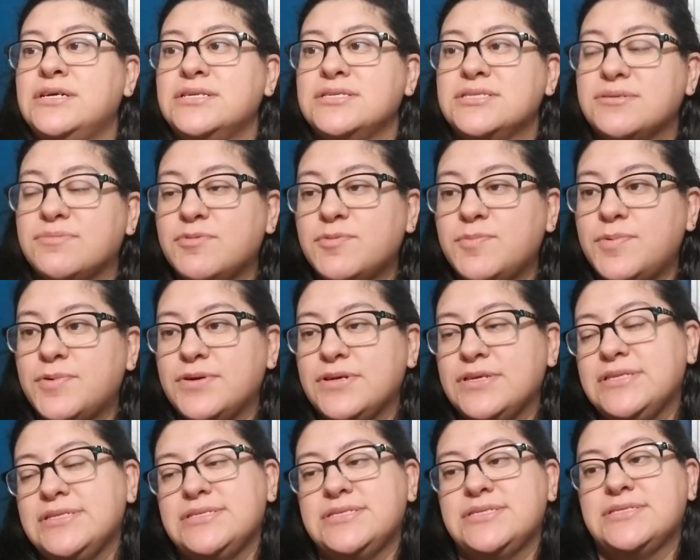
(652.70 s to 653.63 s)
double
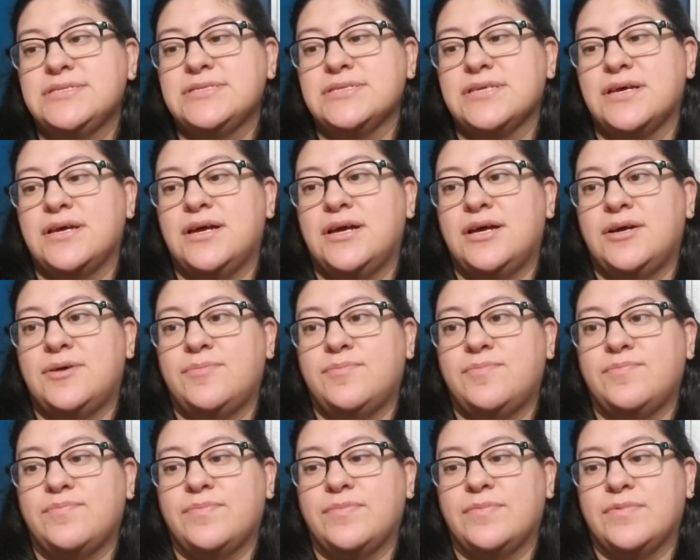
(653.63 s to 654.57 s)
points,
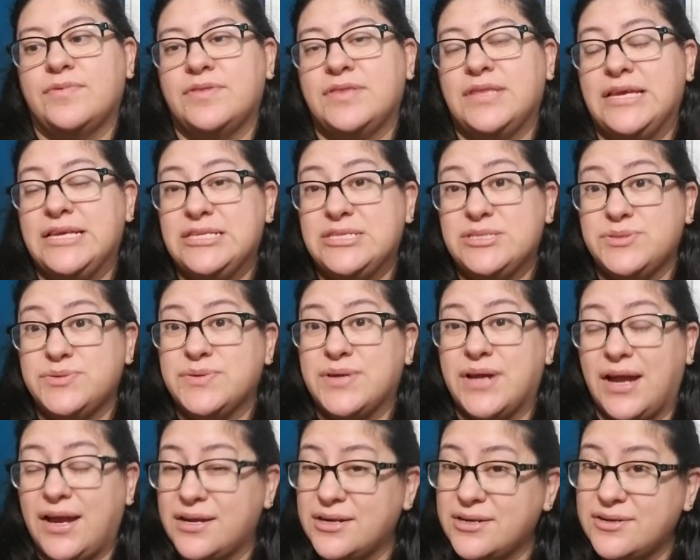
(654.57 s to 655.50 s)
they do
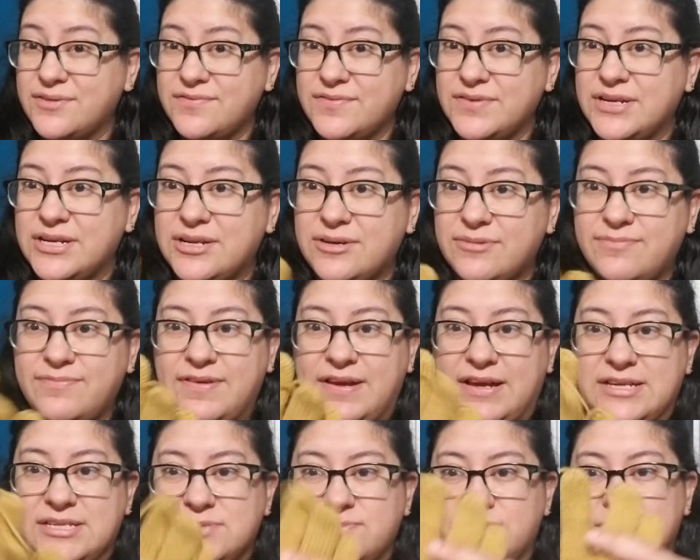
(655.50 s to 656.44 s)
kind of knit up
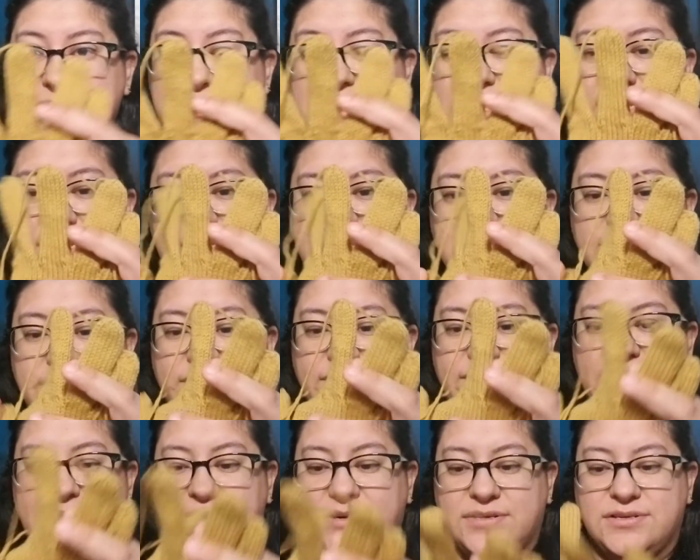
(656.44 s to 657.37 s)
fast once I get to the
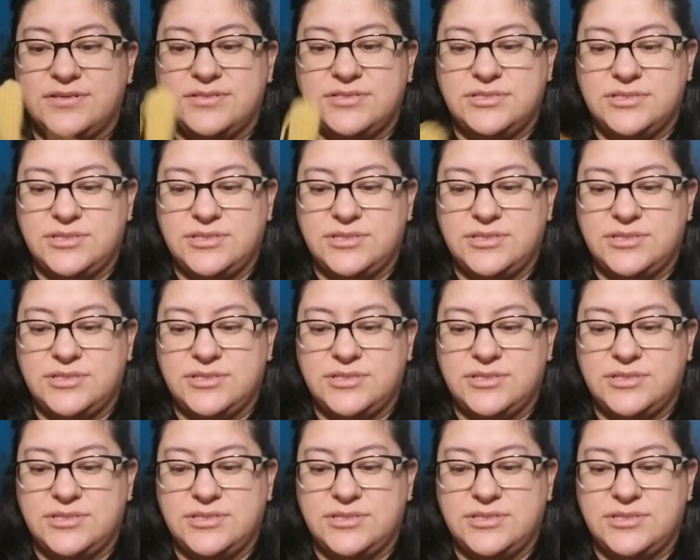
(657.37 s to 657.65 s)
fingers.